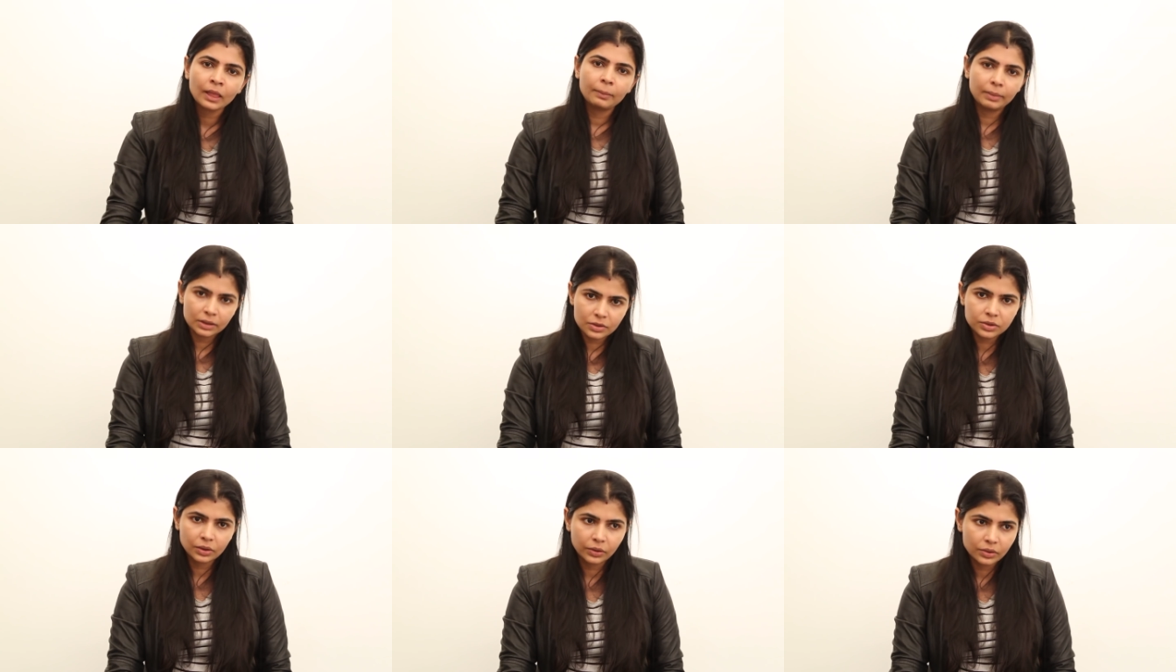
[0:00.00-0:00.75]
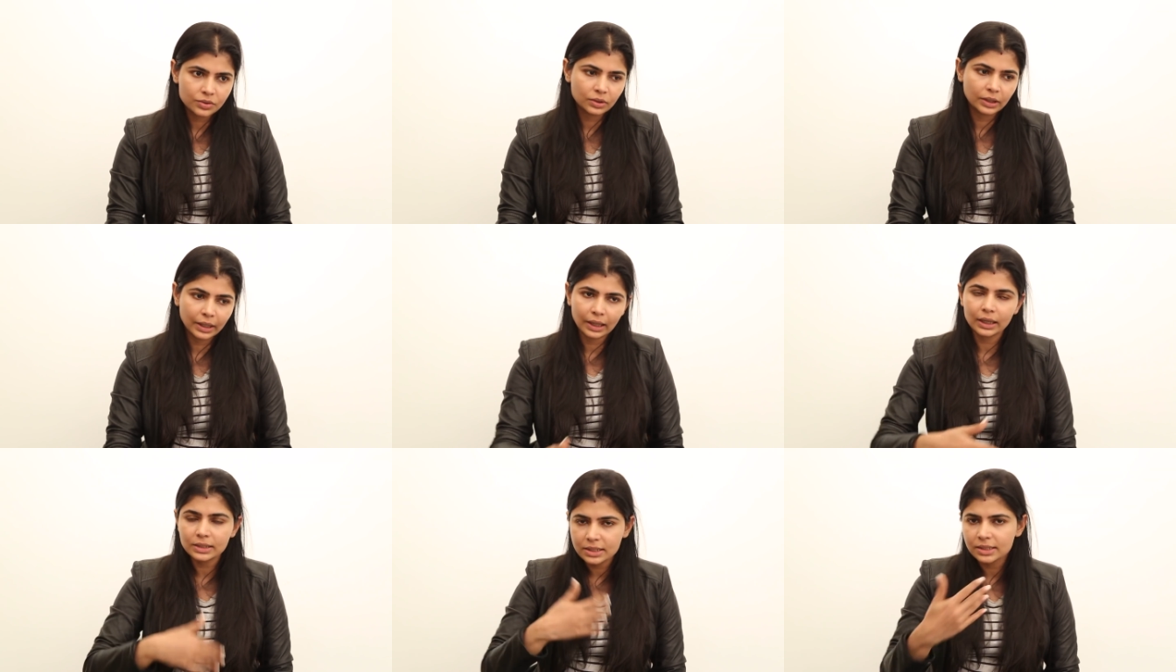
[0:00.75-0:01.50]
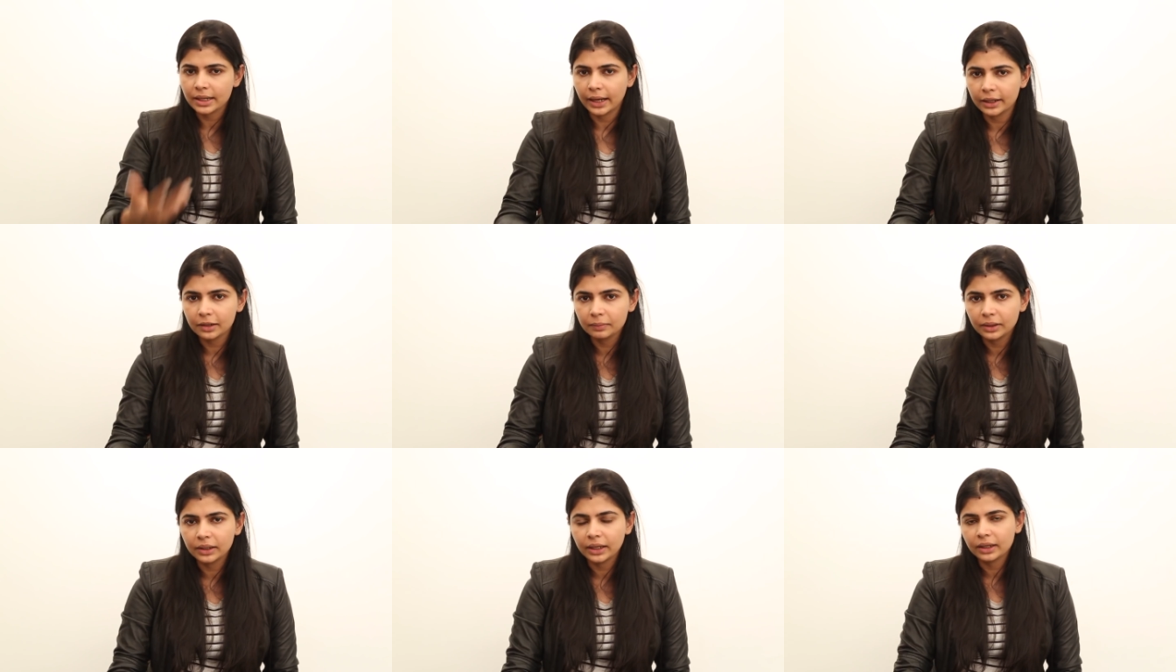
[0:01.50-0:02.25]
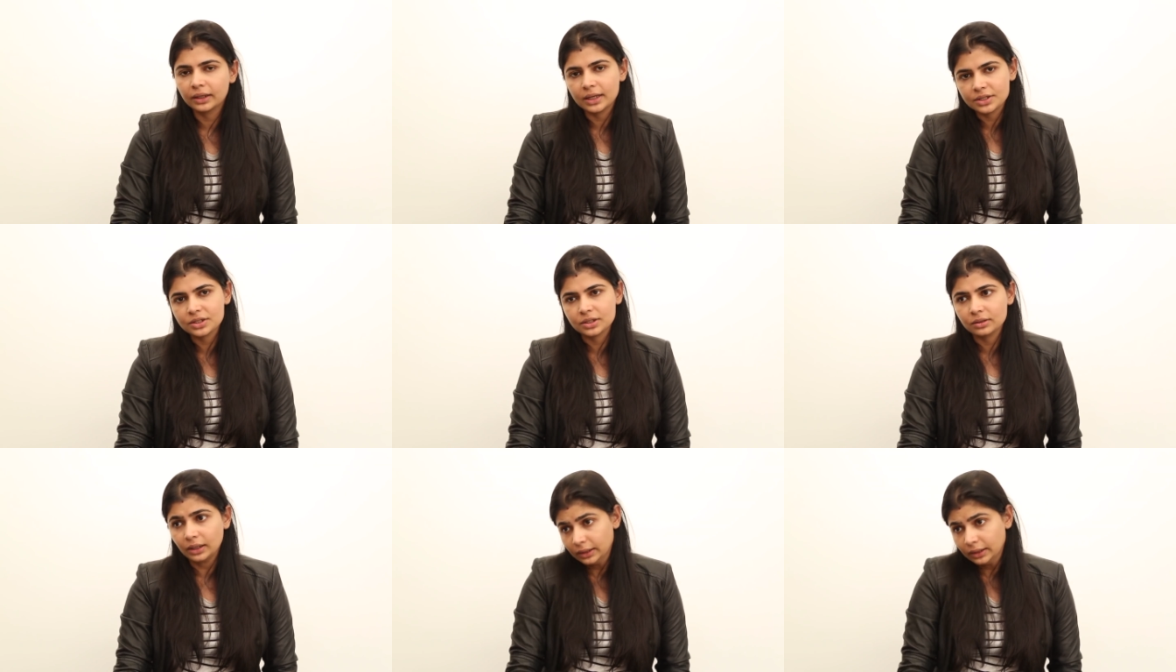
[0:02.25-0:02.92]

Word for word: so they can't just randomly take a decision.